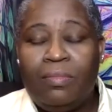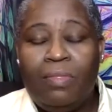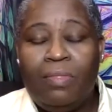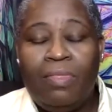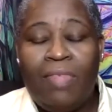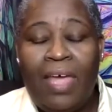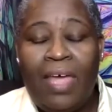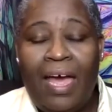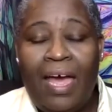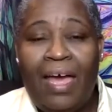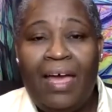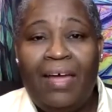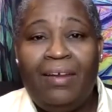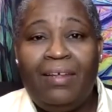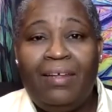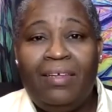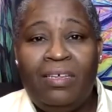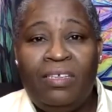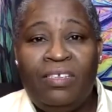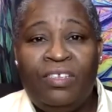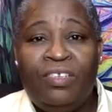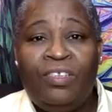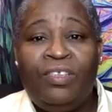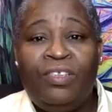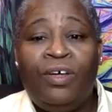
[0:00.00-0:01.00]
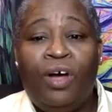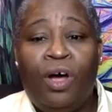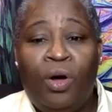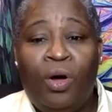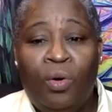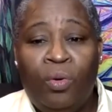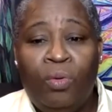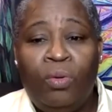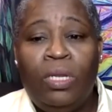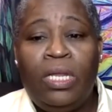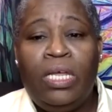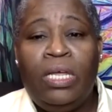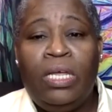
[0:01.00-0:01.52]
That is the
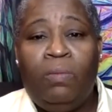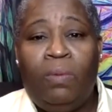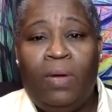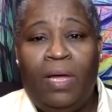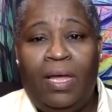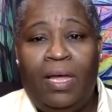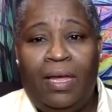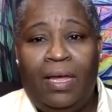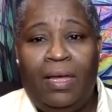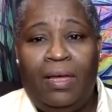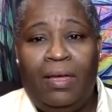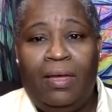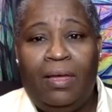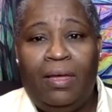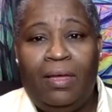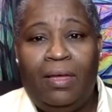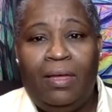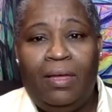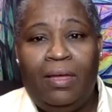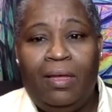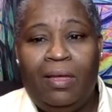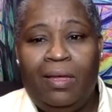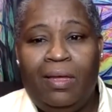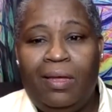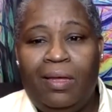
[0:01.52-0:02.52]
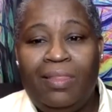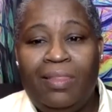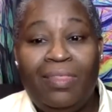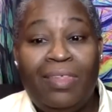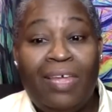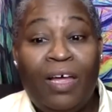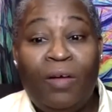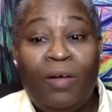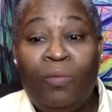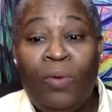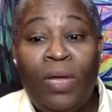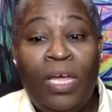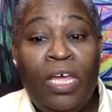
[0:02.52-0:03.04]
only way
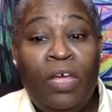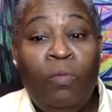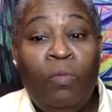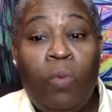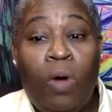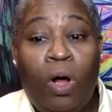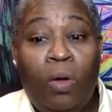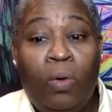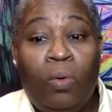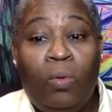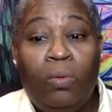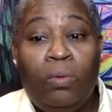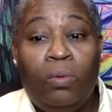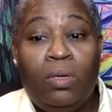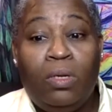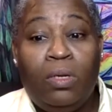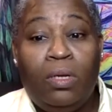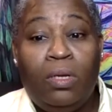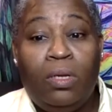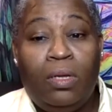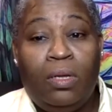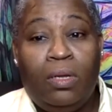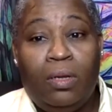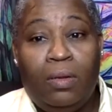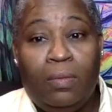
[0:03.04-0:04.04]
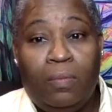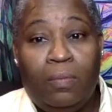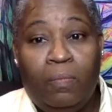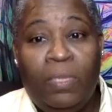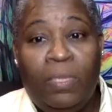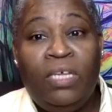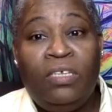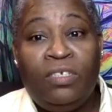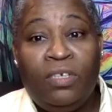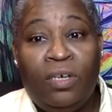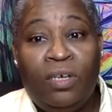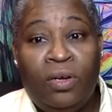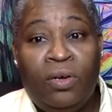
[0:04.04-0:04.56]
that we won't be
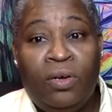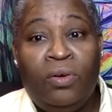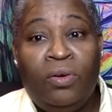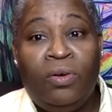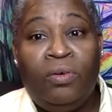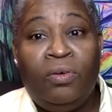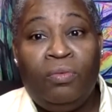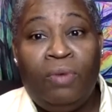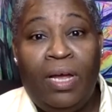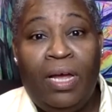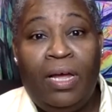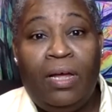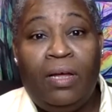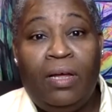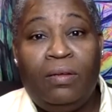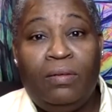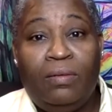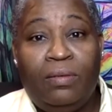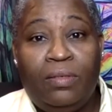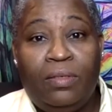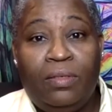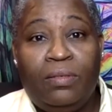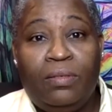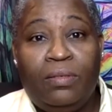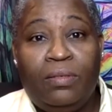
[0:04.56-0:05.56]
turned around.